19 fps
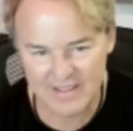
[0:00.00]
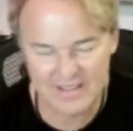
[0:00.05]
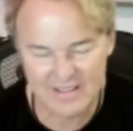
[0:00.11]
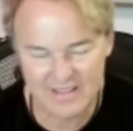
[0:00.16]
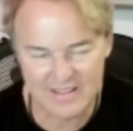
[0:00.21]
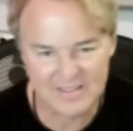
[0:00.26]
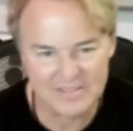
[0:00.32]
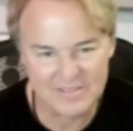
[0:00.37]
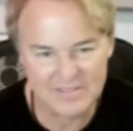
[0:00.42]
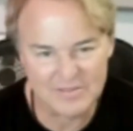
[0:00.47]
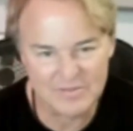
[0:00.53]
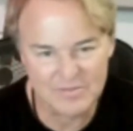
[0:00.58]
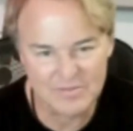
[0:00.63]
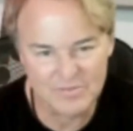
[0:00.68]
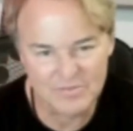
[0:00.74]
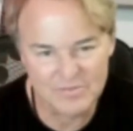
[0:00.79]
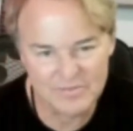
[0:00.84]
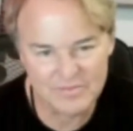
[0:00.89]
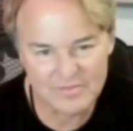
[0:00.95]

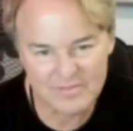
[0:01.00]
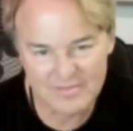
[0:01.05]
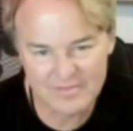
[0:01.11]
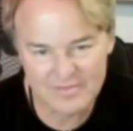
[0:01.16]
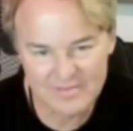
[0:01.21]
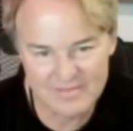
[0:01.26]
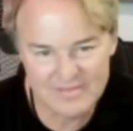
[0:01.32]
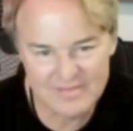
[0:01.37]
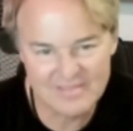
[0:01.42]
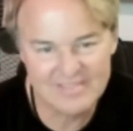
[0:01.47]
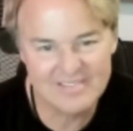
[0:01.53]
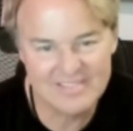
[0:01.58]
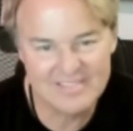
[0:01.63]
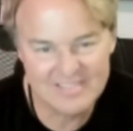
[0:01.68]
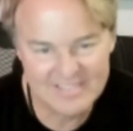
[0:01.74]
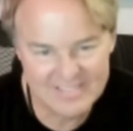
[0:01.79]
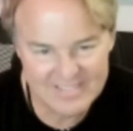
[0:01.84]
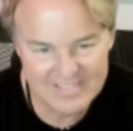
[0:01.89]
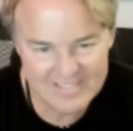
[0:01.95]

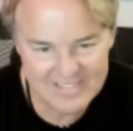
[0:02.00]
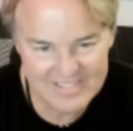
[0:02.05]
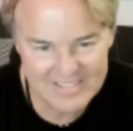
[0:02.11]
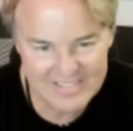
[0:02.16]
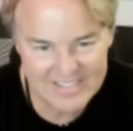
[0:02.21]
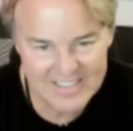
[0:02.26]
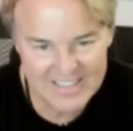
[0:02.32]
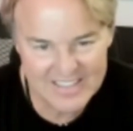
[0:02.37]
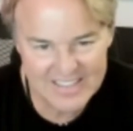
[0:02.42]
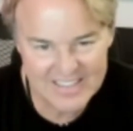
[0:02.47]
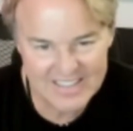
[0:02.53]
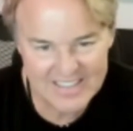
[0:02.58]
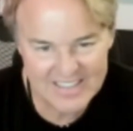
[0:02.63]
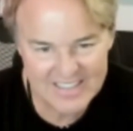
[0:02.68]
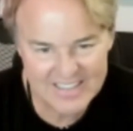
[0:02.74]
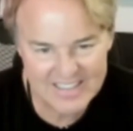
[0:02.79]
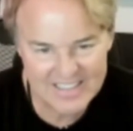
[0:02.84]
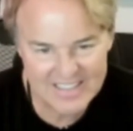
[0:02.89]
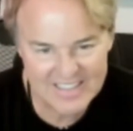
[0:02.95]

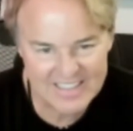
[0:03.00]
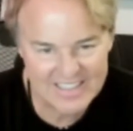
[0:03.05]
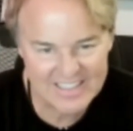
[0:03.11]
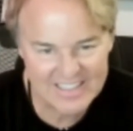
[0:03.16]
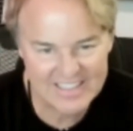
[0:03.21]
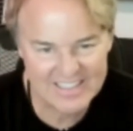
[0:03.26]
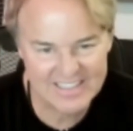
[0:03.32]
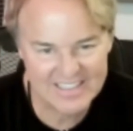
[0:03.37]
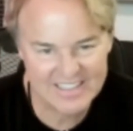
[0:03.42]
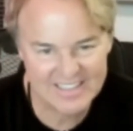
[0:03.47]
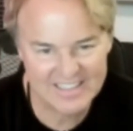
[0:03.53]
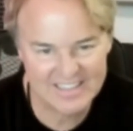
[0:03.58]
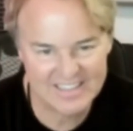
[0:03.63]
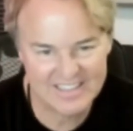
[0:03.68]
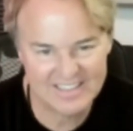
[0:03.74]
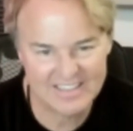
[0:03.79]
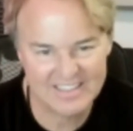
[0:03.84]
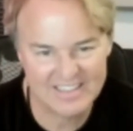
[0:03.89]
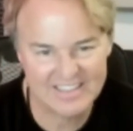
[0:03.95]

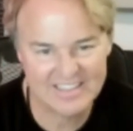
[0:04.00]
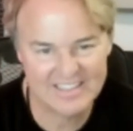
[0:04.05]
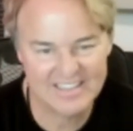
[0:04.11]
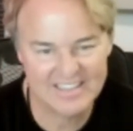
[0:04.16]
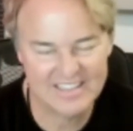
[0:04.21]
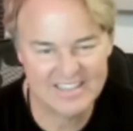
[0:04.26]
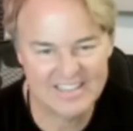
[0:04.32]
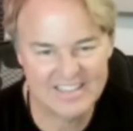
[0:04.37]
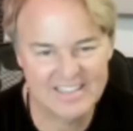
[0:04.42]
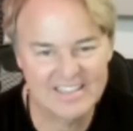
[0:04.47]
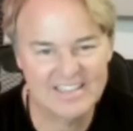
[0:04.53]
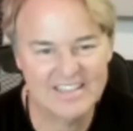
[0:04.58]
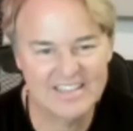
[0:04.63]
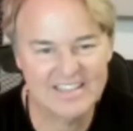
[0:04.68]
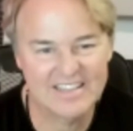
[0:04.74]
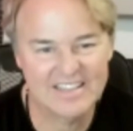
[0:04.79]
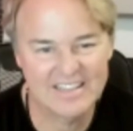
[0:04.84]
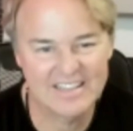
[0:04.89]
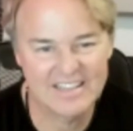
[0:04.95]

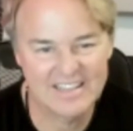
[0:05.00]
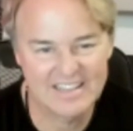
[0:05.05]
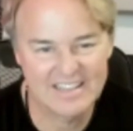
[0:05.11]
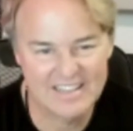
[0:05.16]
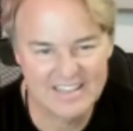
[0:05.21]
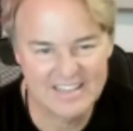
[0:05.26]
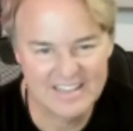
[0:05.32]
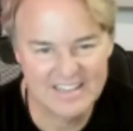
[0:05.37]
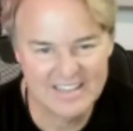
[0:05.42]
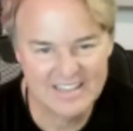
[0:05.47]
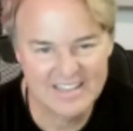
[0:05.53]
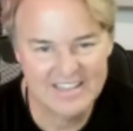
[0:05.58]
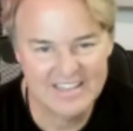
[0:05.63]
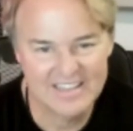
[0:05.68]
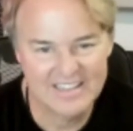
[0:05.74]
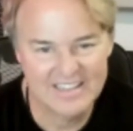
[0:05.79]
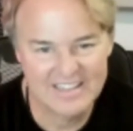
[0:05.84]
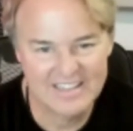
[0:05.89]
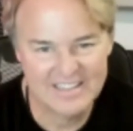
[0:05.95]

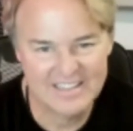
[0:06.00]
The person shown says nothing.